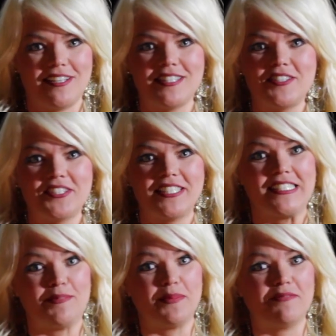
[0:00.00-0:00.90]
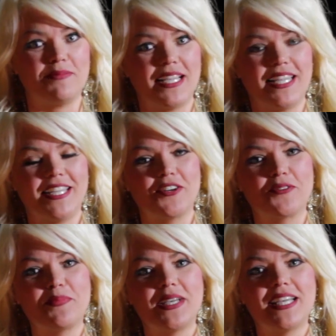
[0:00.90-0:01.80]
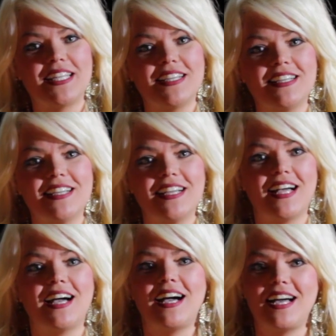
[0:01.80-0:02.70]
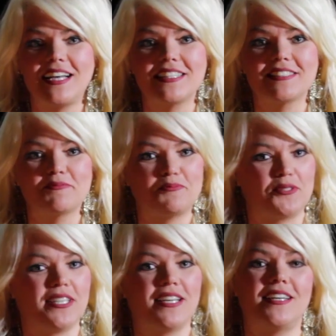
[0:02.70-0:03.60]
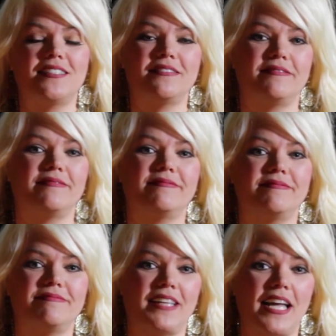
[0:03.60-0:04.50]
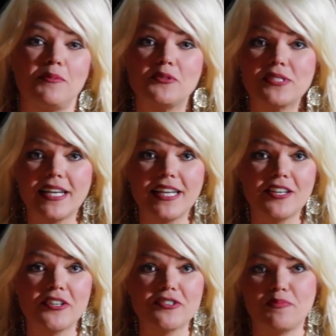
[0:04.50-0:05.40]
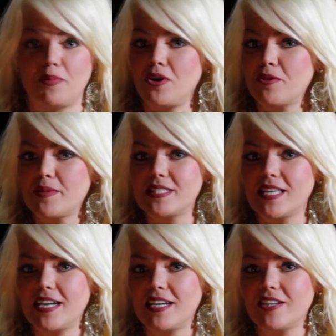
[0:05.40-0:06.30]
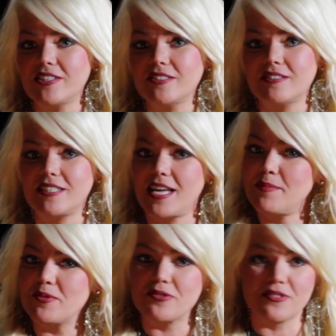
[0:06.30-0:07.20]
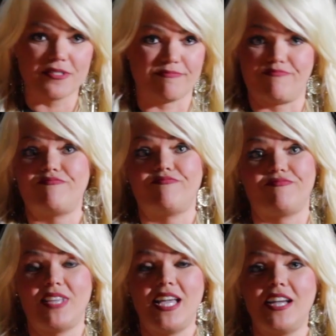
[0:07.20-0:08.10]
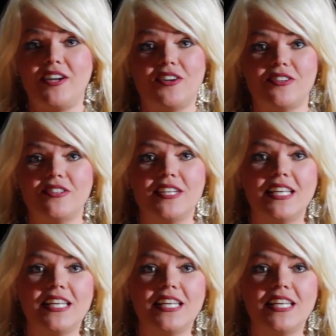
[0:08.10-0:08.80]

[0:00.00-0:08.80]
I took it above my ear, but I would cut animals' hairs, Barbie's hair, the neighbor's hair.